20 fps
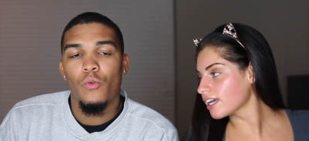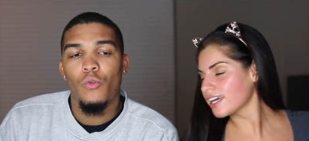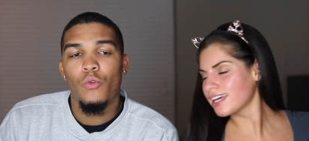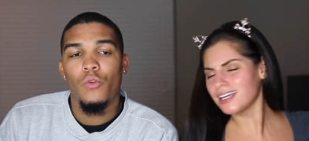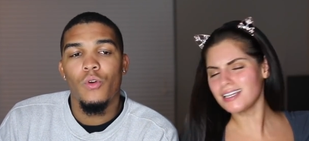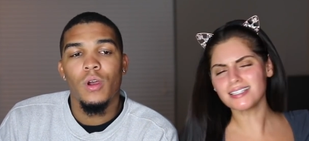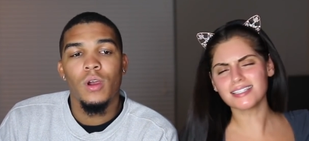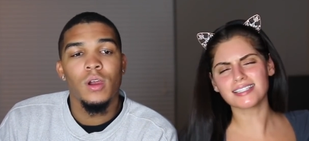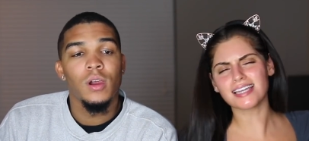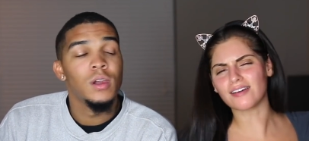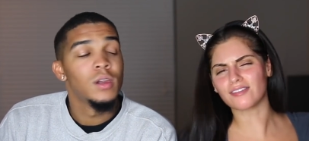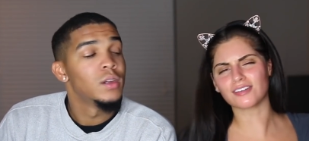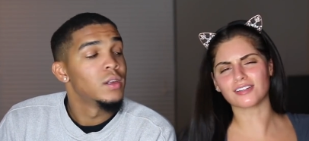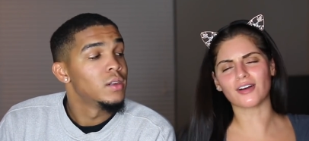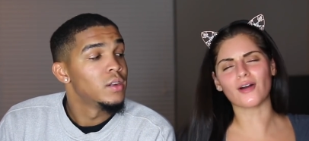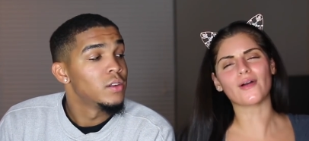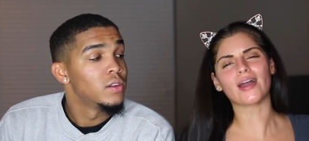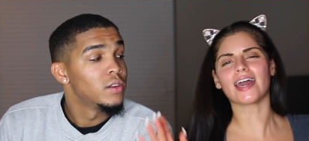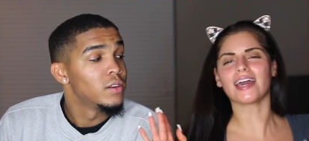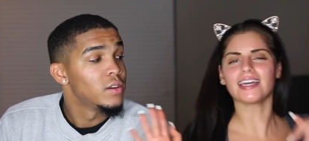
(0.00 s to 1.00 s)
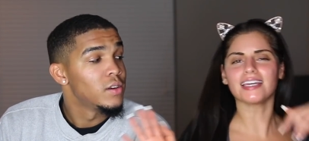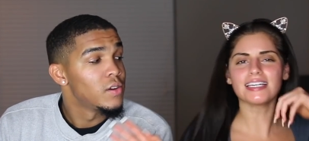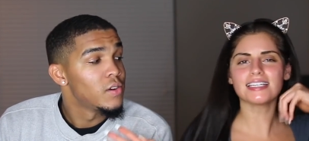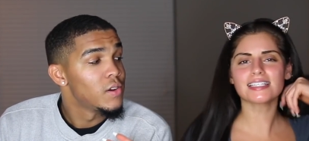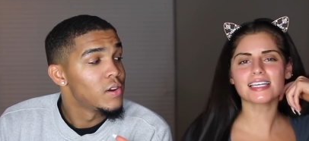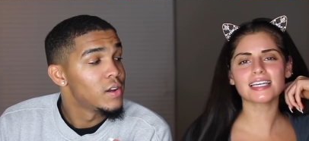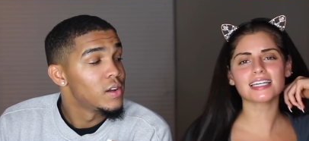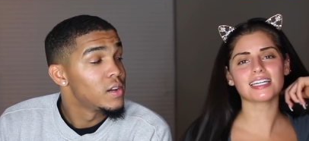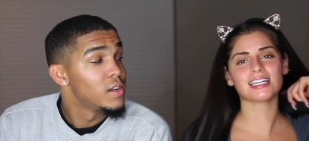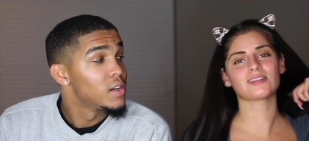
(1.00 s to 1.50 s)
Speaker 1: He's never, okay, he's
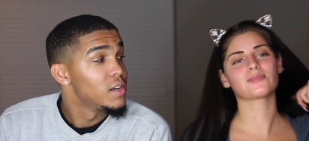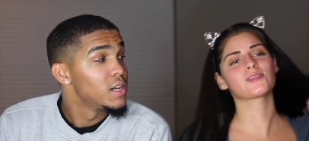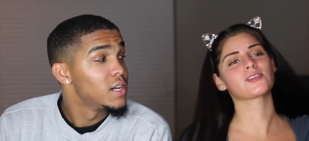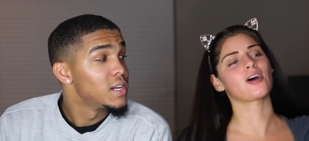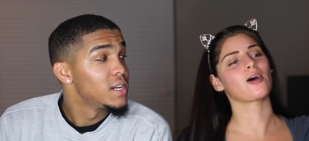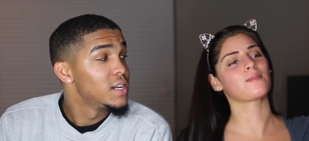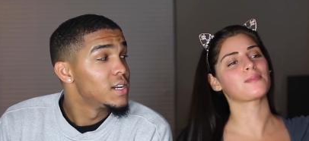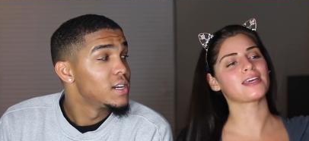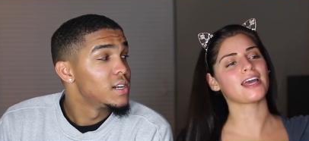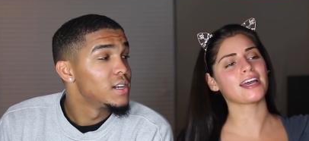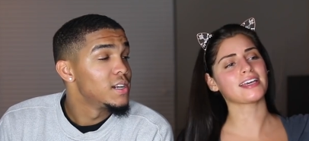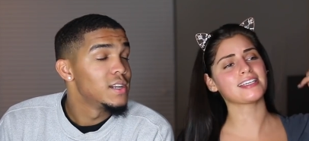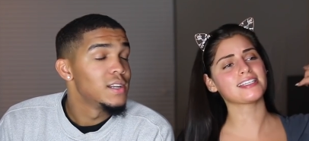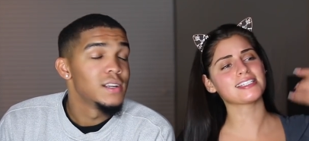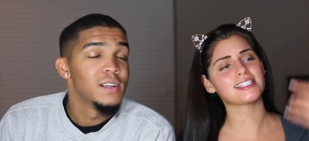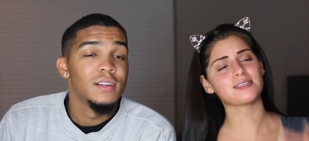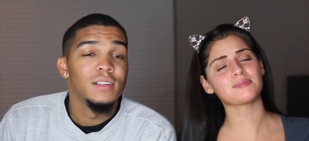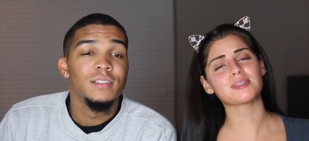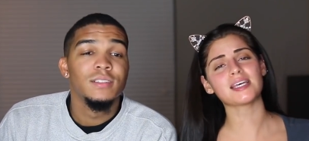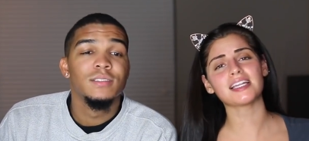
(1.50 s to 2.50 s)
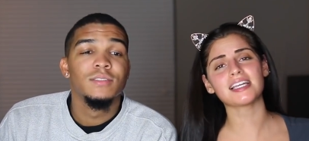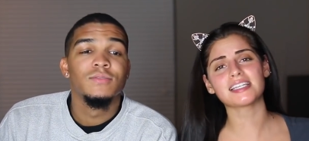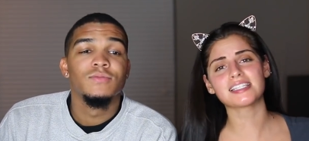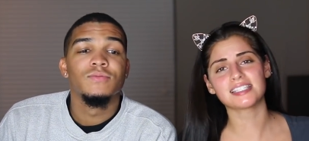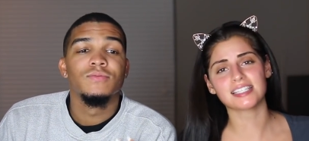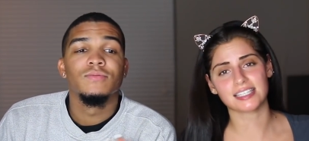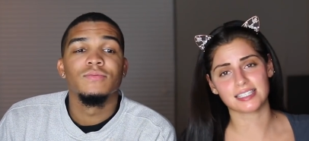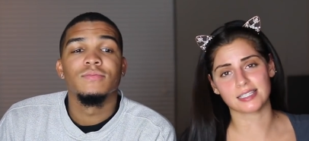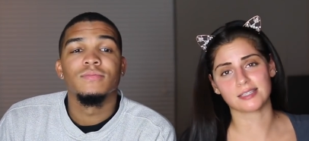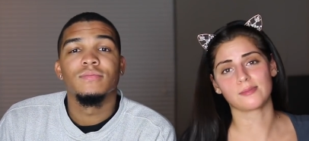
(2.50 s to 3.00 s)
like an insomniac. He sleeps at like
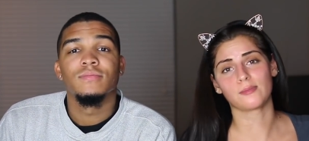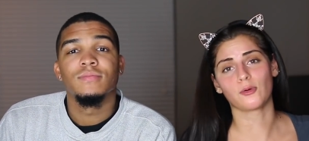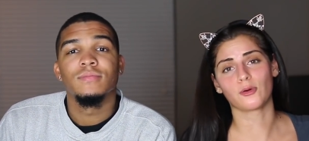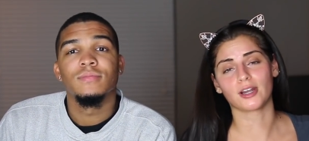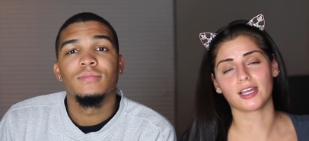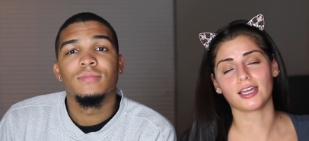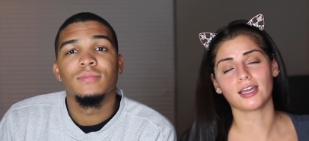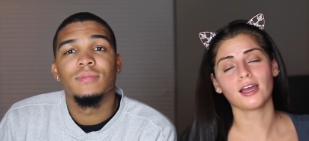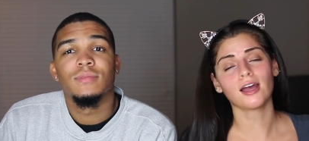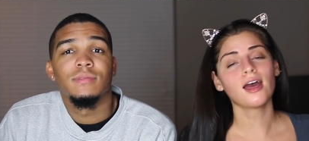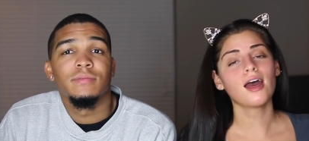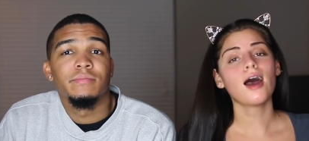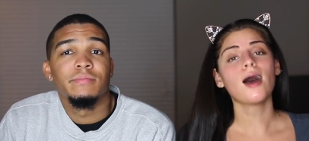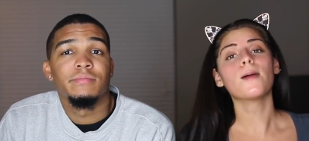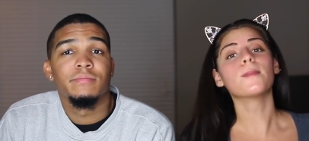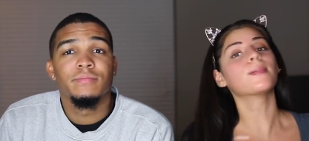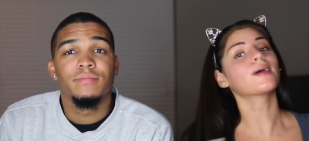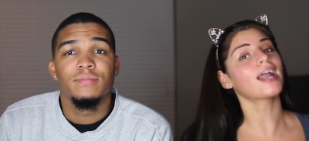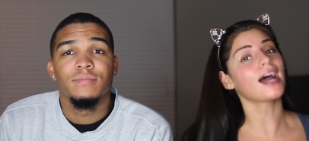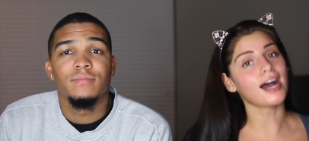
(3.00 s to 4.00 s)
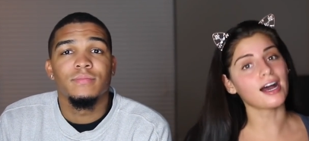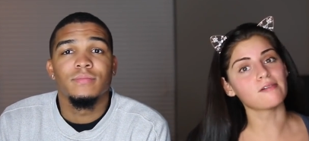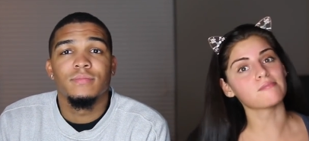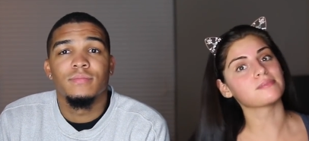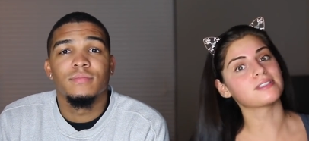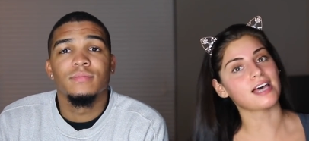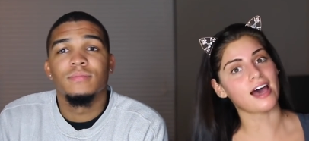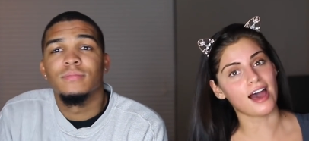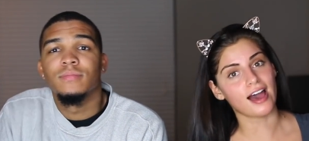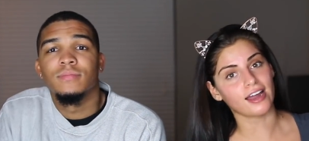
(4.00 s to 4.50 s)
6 in the morning, but I'm
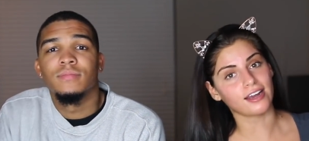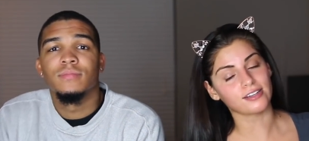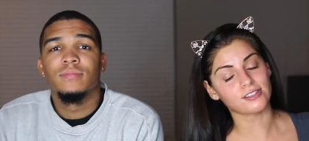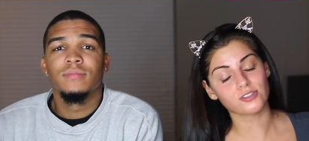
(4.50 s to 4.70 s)
tired.